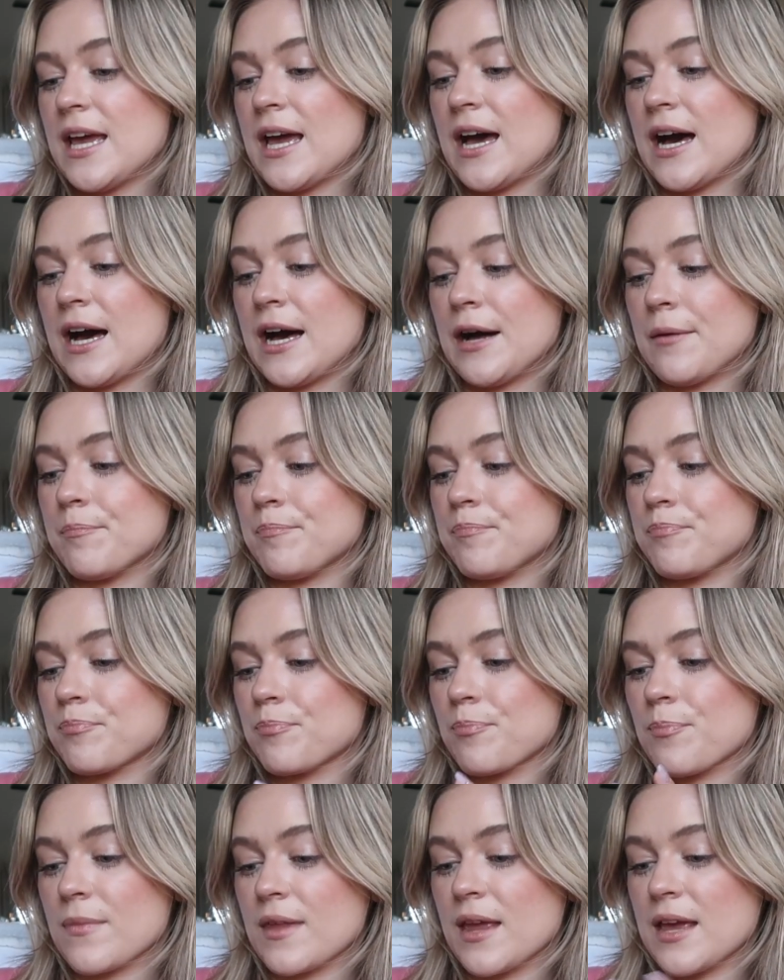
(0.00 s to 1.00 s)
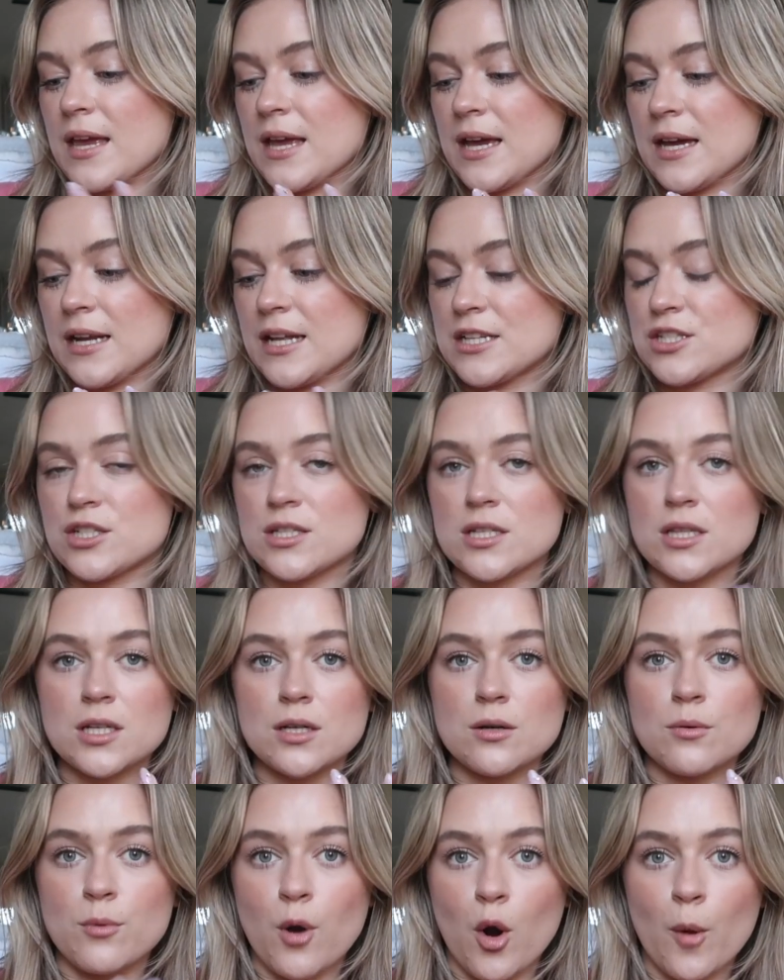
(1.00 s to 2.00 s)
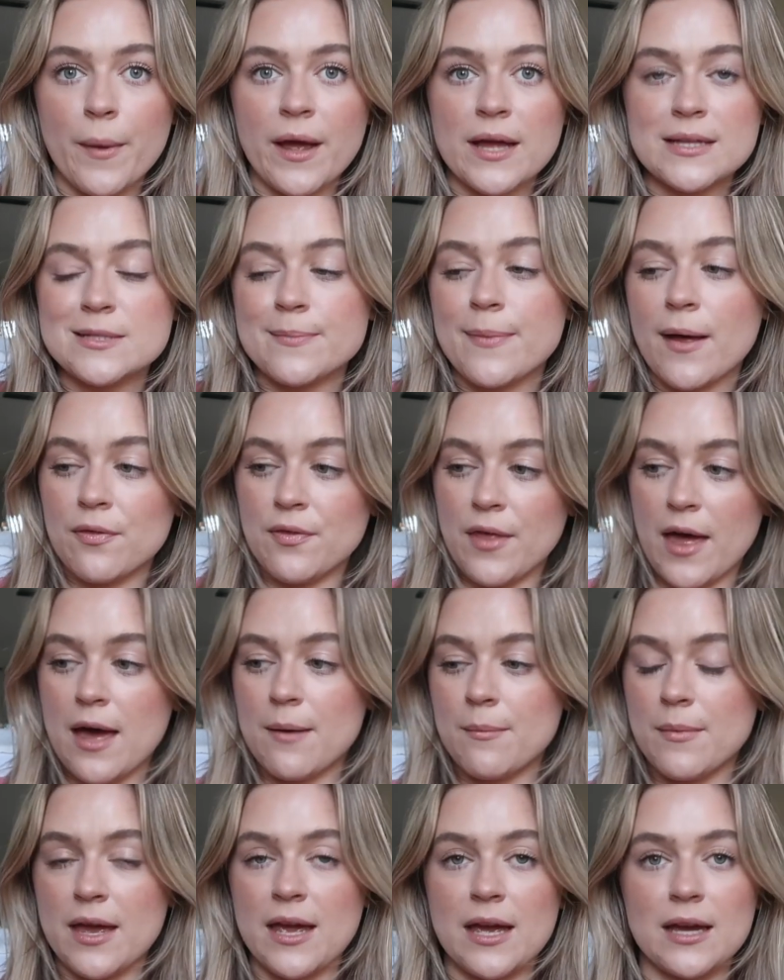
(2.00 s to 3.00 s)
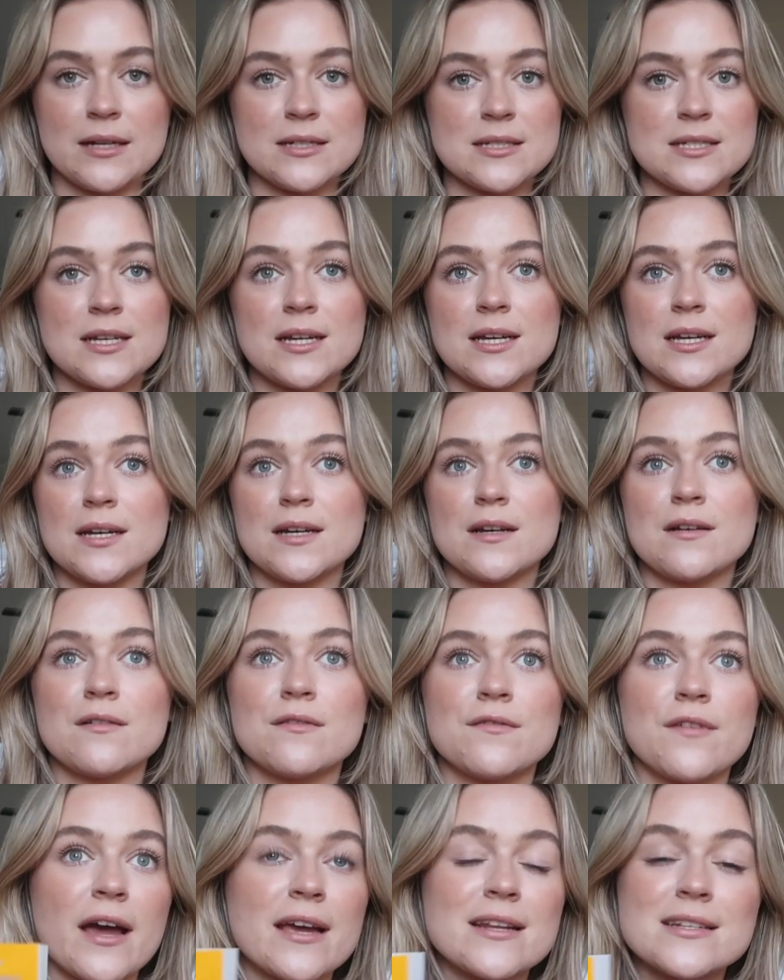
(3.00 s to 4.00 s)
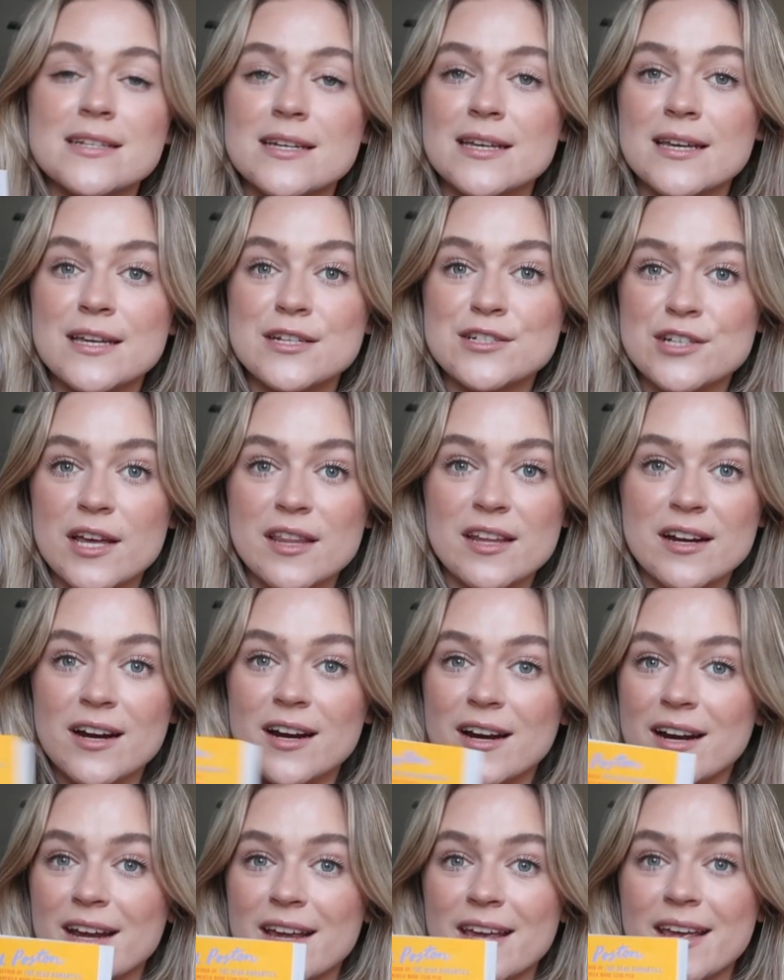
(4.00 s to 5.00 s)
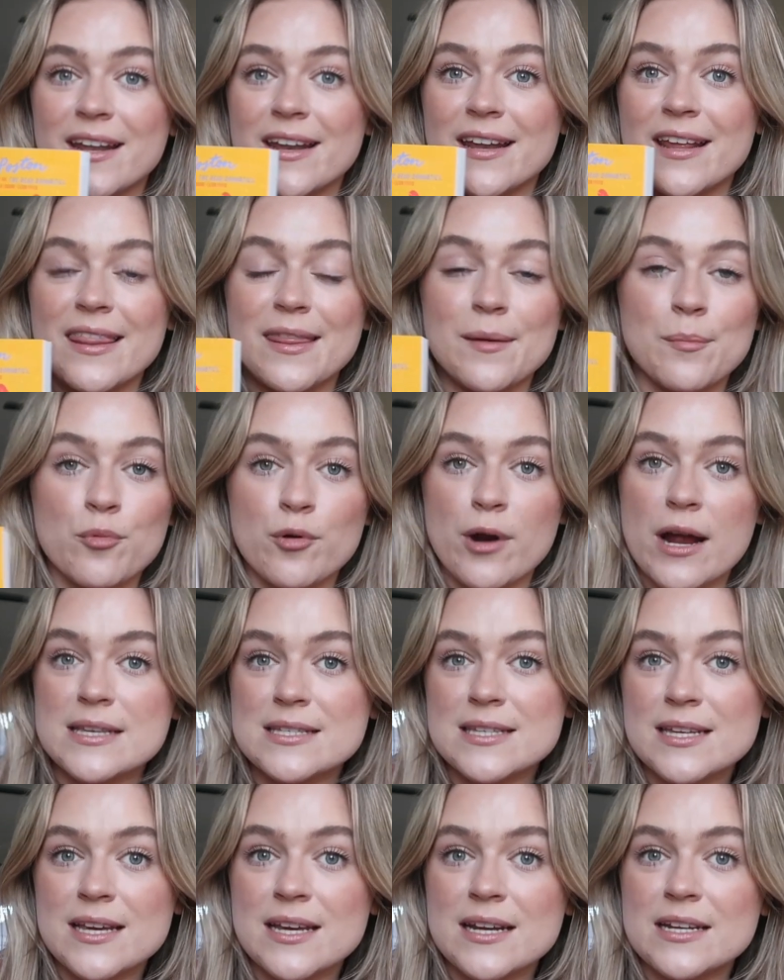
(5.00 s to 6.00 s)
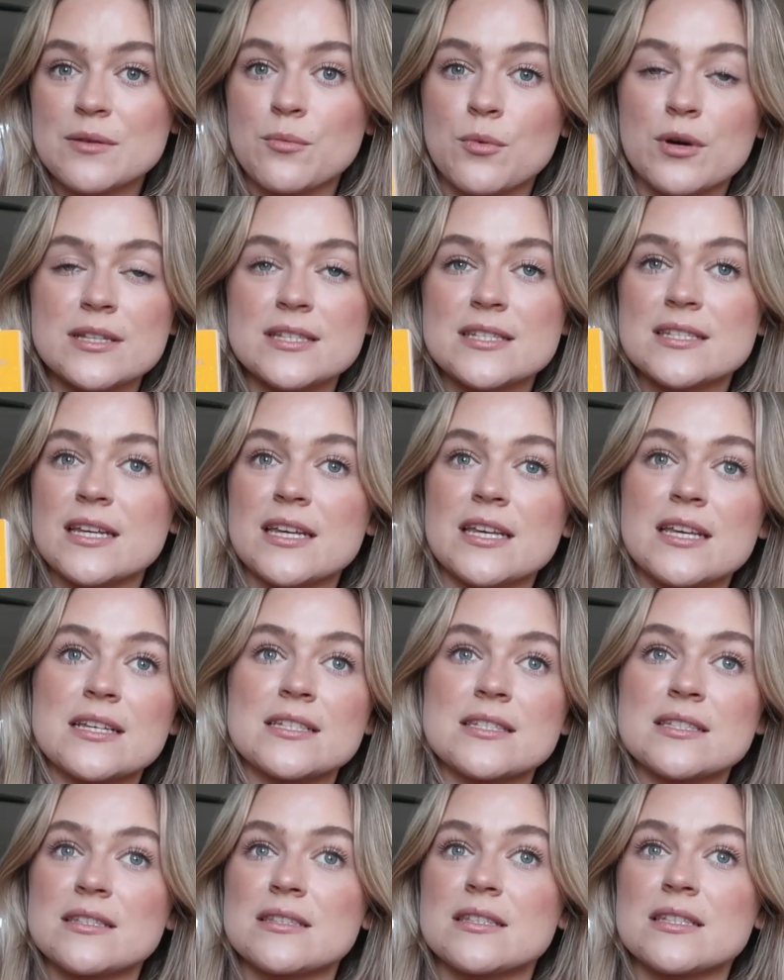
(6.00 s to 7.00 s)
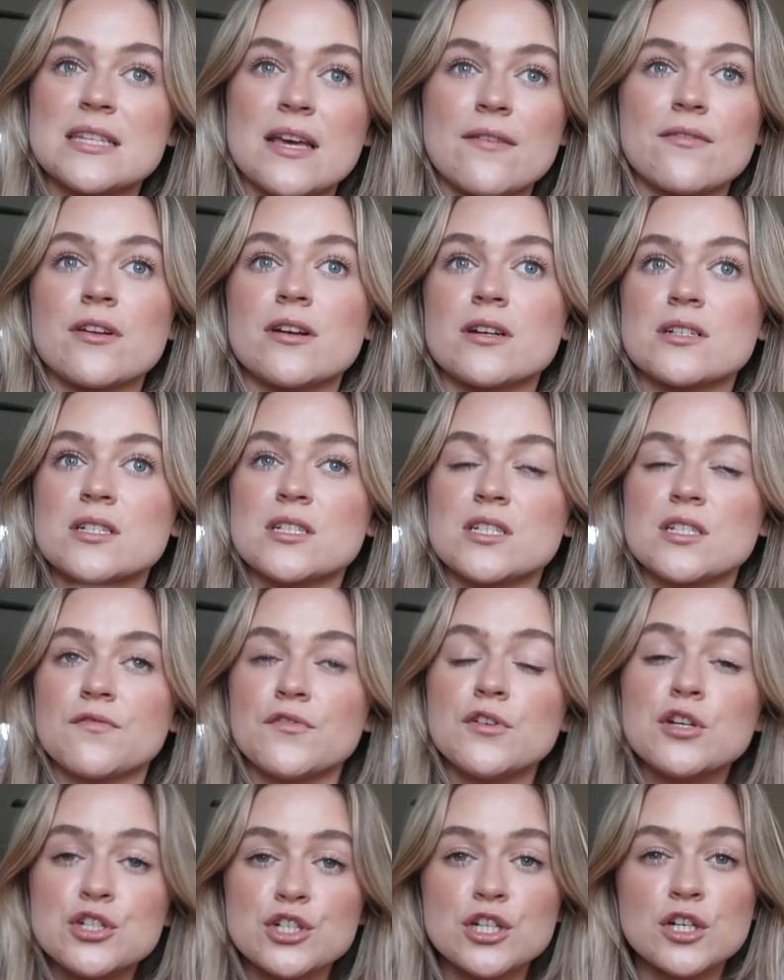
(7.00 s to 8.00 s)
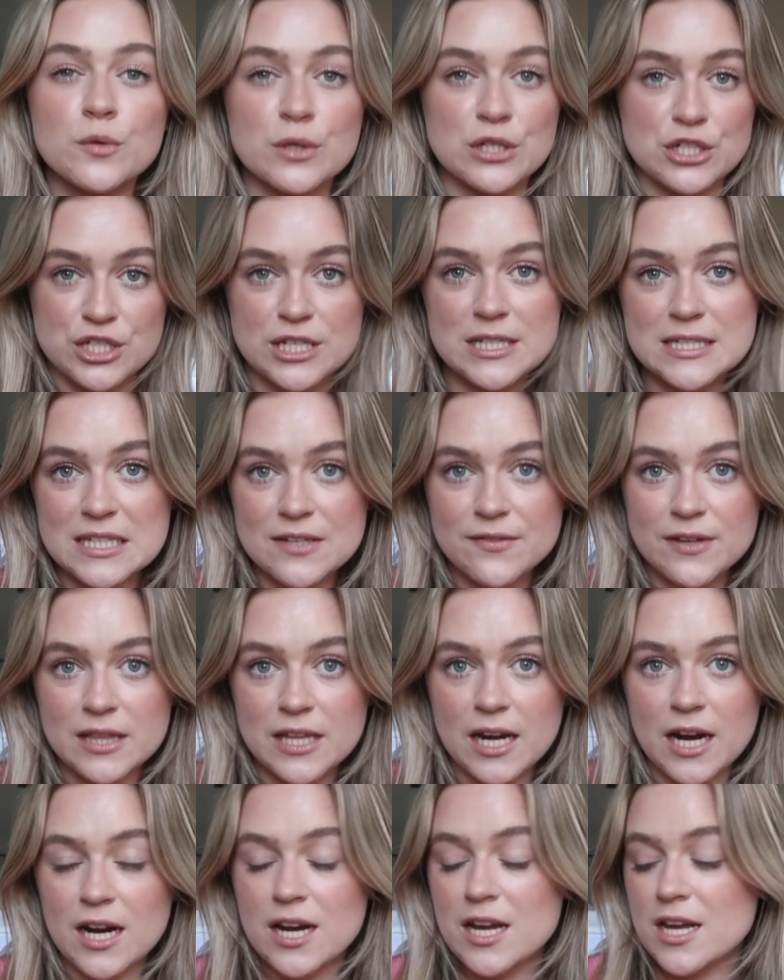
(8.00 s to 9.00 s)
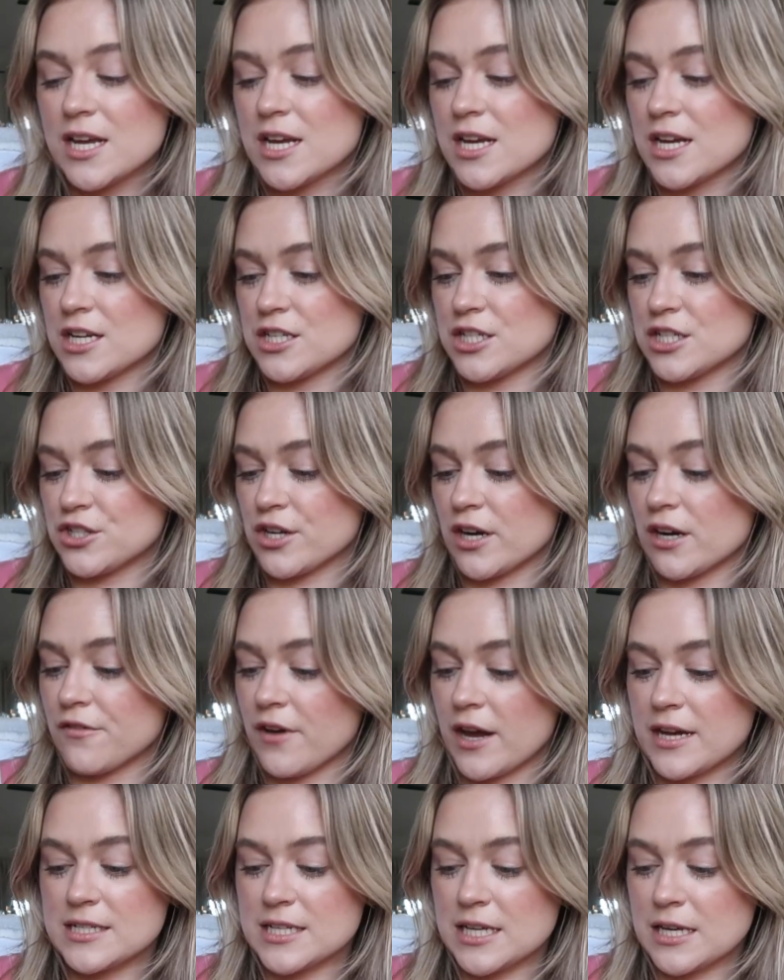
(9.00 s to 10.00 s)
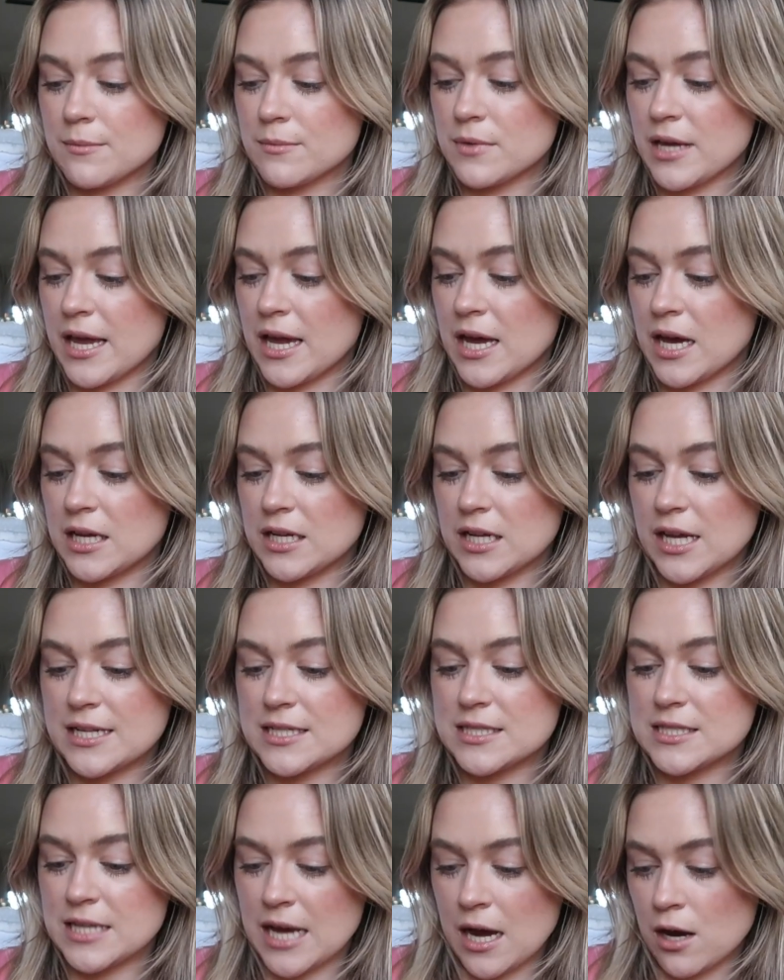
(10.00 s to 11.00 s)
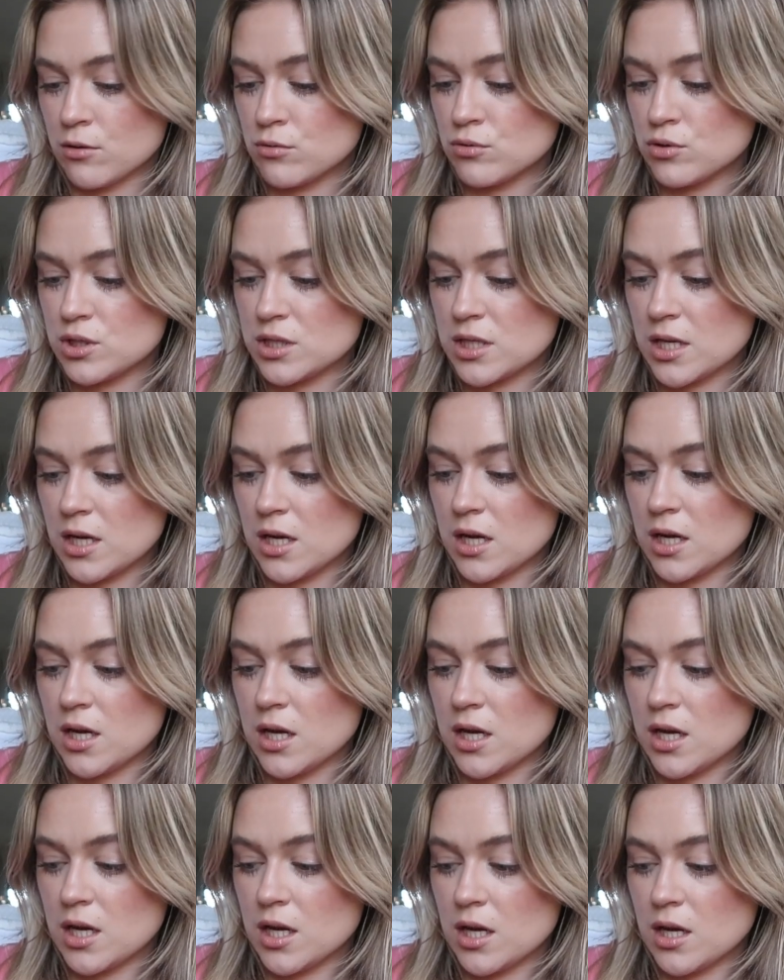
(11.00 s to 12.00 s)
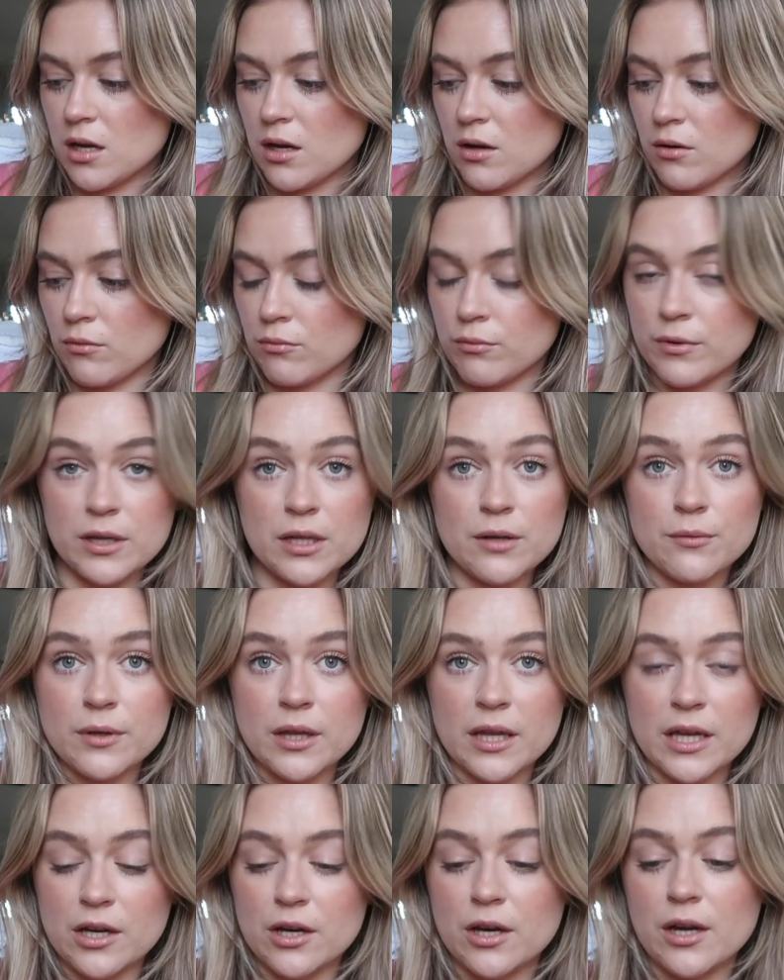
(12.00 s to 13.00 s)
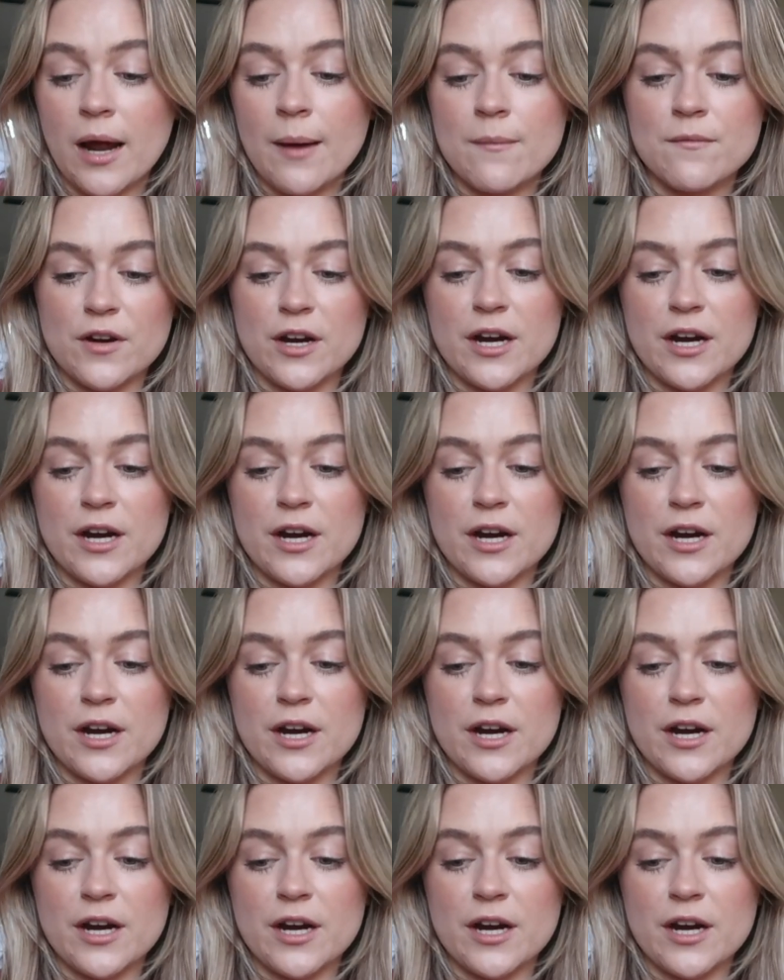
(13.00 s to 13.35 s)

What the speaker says: And it's just a little romance about them and finding each other in the present once he's 7 years into the future. When she's living there, she's trying to find him, and it sounds really, really good. I'm